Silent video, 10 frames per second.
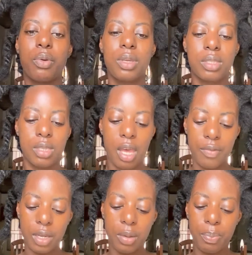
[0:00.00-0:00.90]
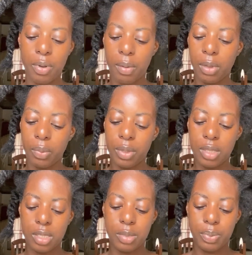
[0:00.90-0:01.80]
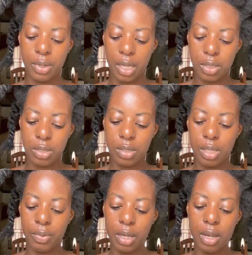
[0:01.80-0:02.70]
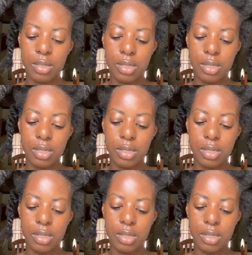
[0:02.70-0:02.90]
going to have any problem with this product in regards to